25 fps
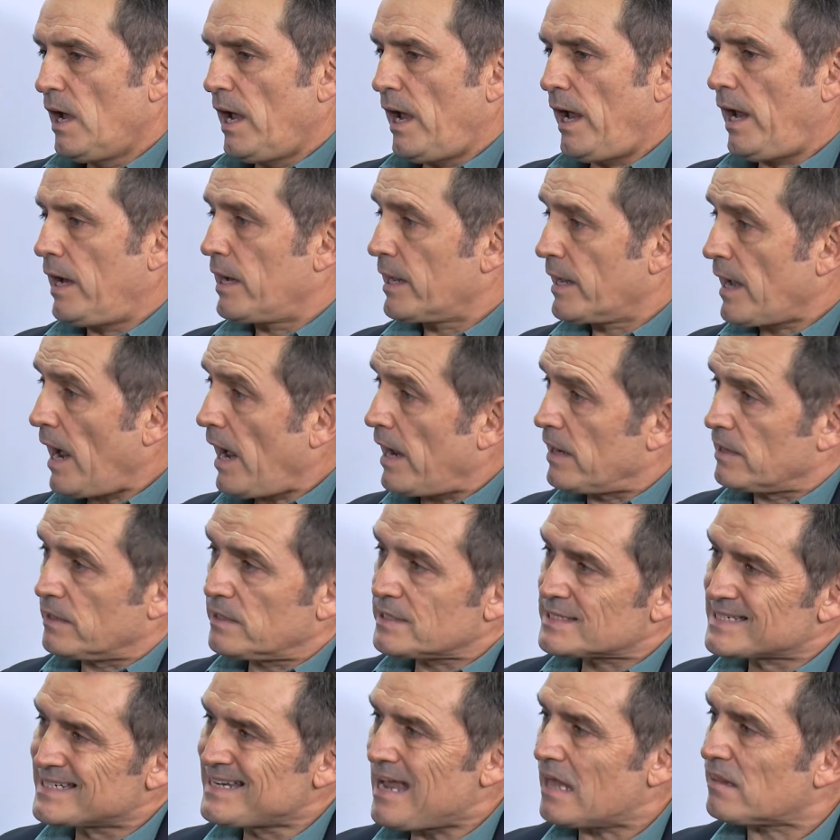And again,
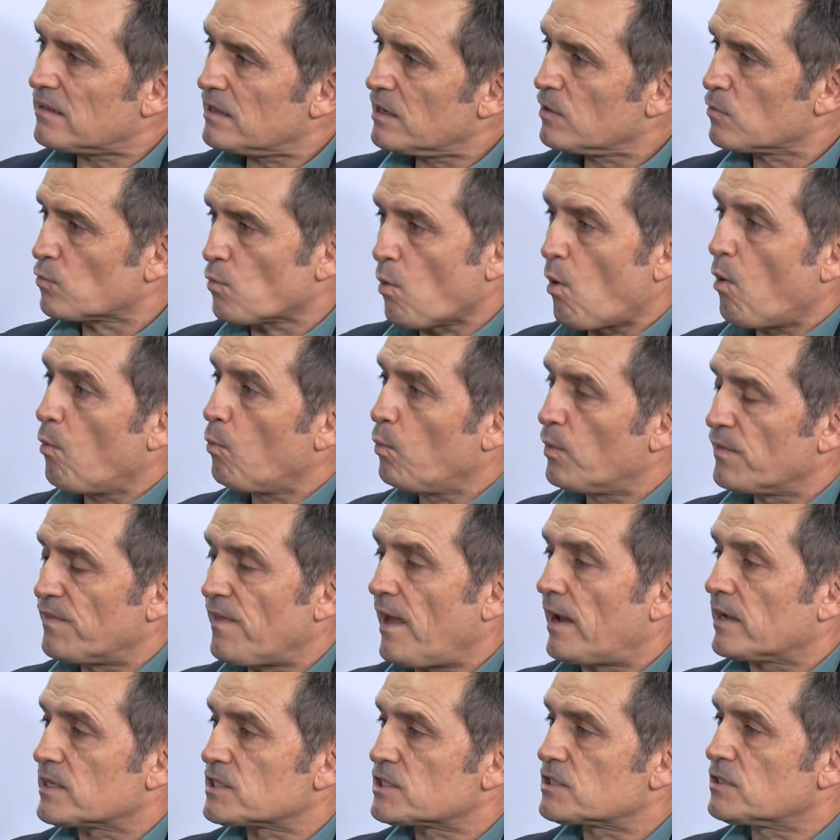there's nothing wrong with
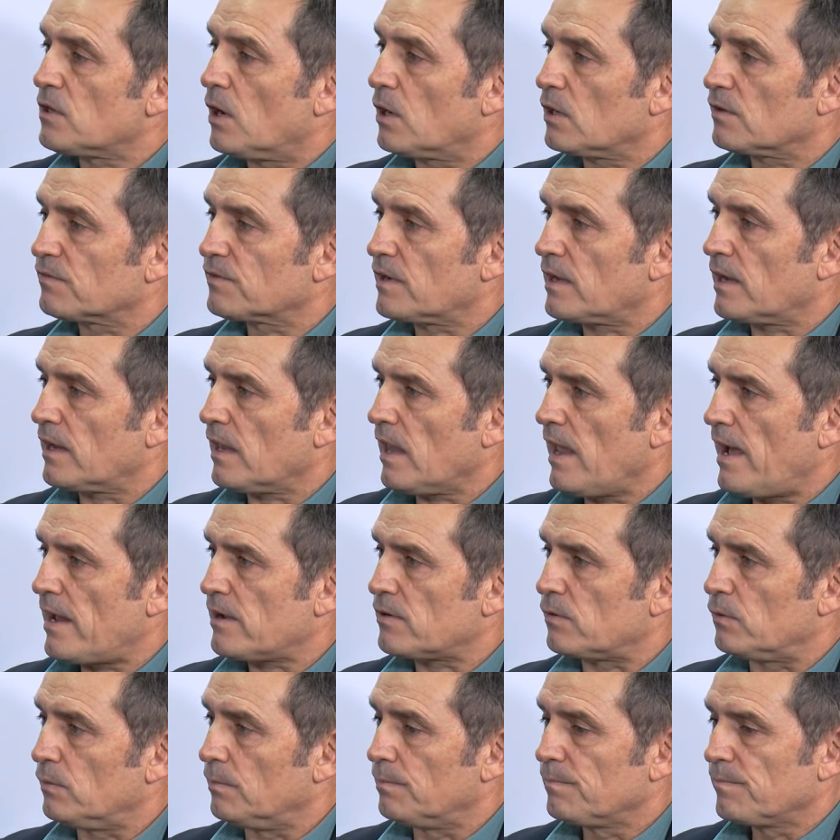that style of
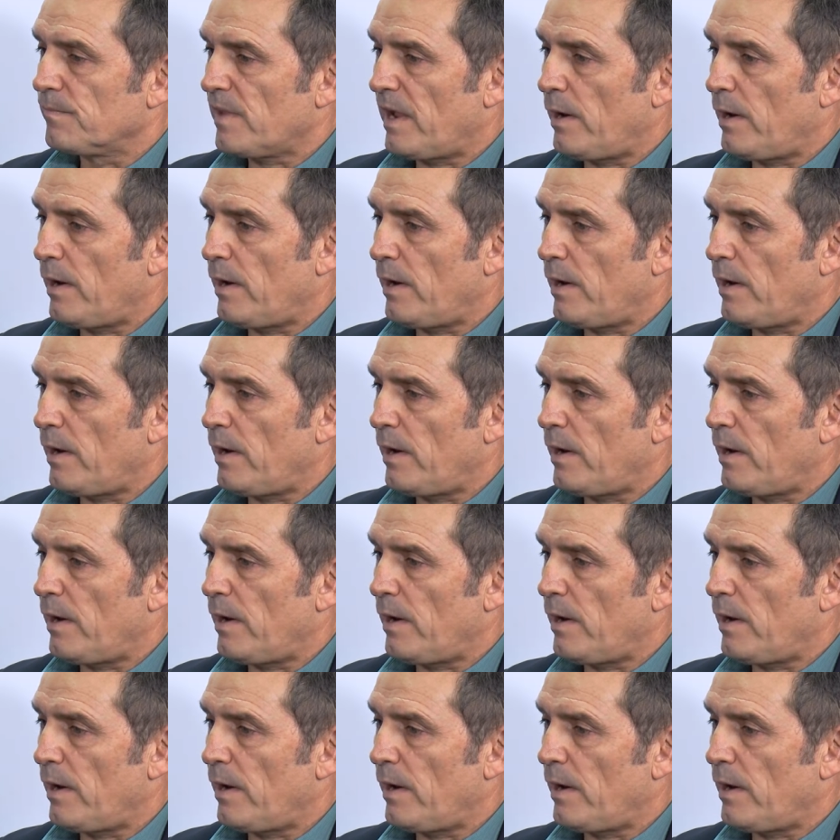collateral.